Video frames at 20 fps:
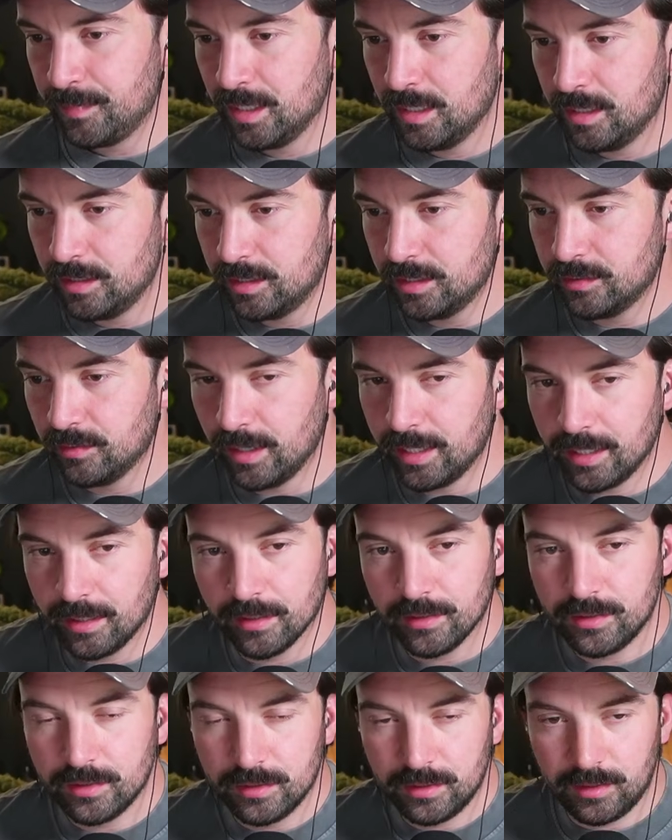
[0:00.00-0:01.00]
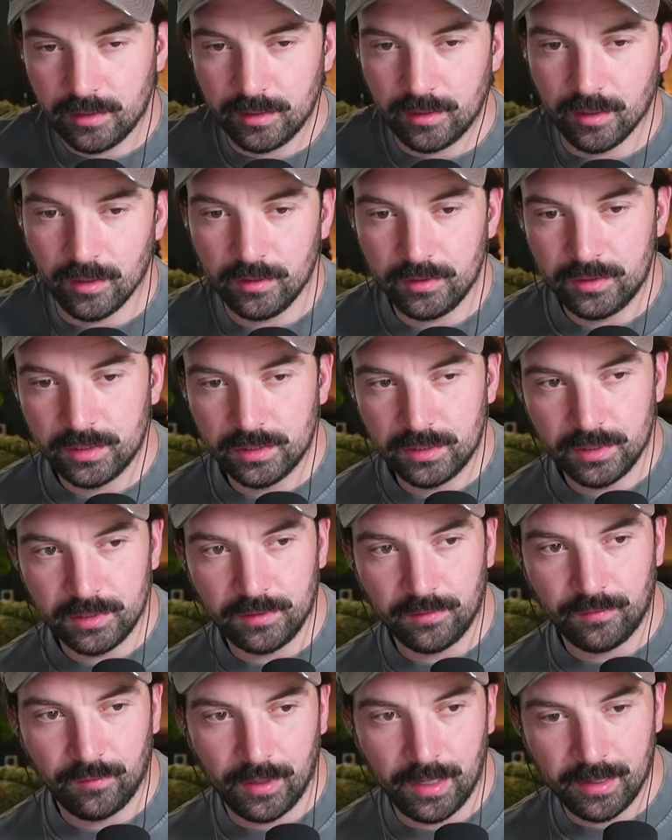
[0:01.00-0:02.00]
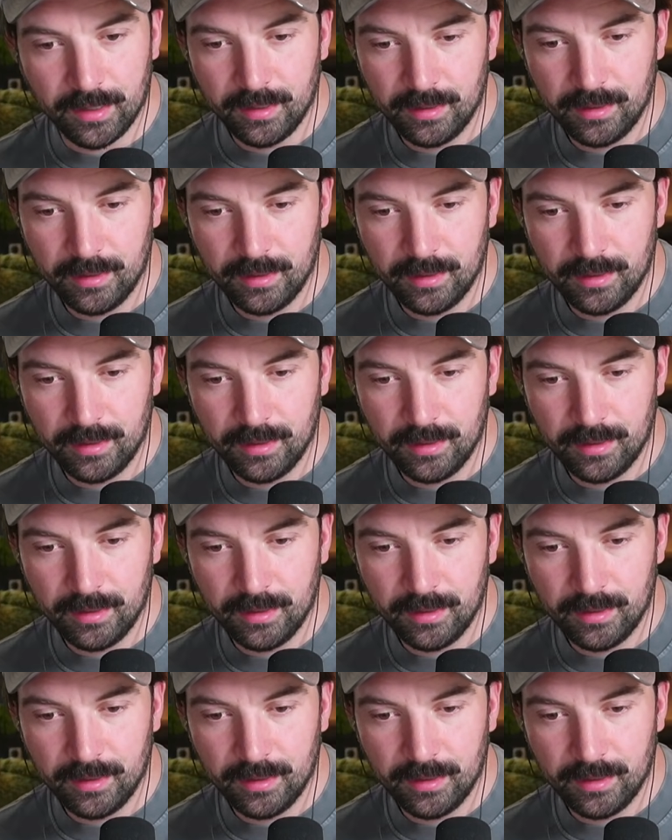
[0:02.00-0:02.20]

She's right here. She's a good girl. She's just afraid.